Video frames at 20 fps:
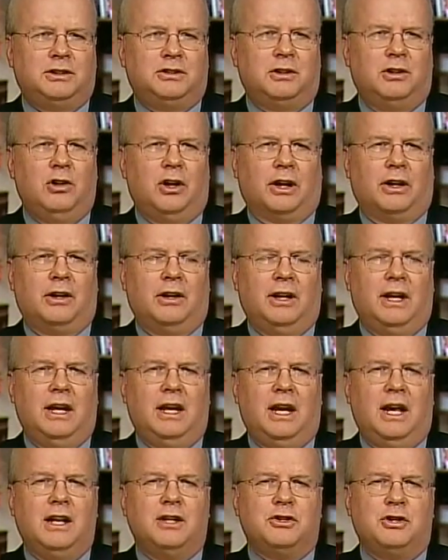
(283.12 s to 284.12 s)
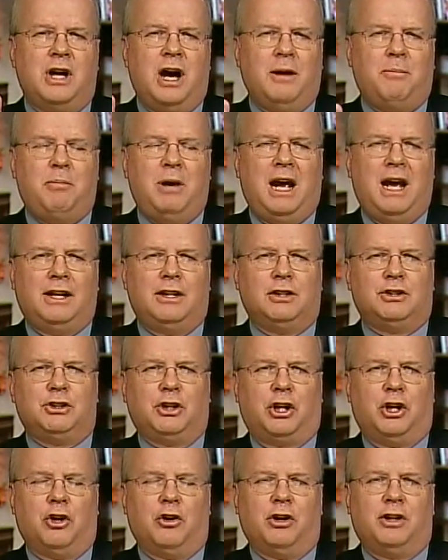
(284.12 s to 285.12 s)
look. It is not bad to
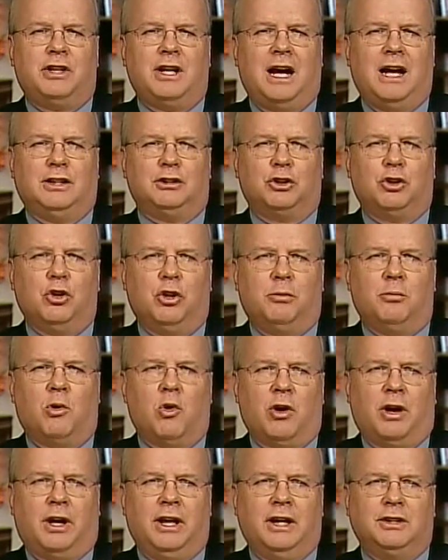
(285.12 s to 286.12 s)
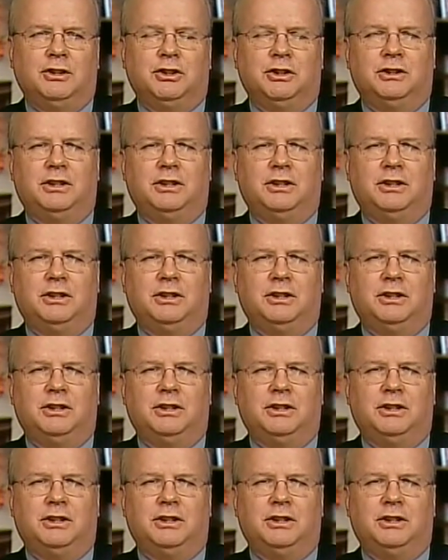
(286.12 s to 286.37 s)
securitize good mortgages.